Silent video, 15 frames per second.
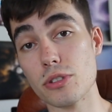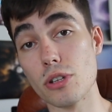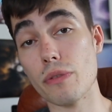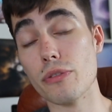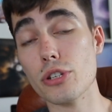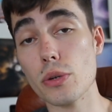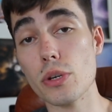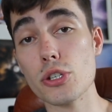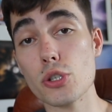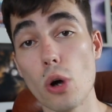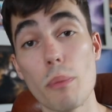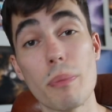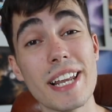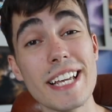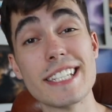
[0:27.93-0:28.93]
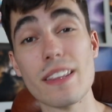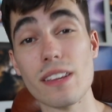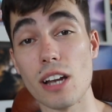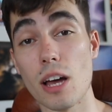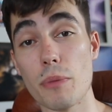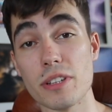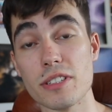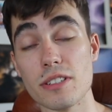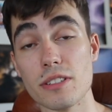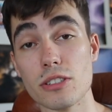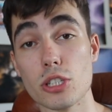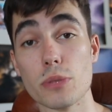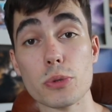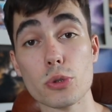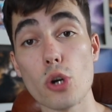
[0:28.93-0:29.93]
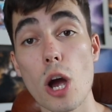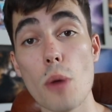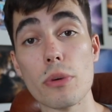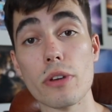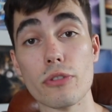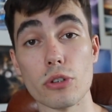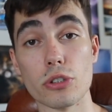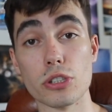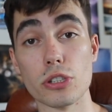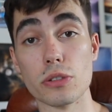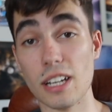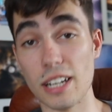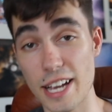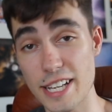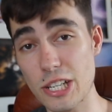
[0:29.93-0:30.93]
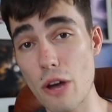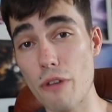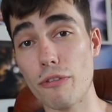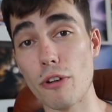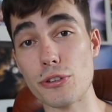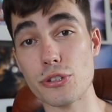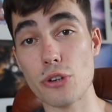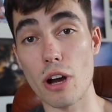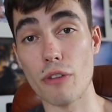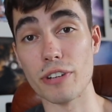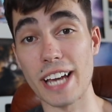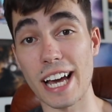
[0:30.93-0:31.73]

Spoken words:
So if you do enjoy, please hit the like button, subscribe if you're new. Let's go and photograph a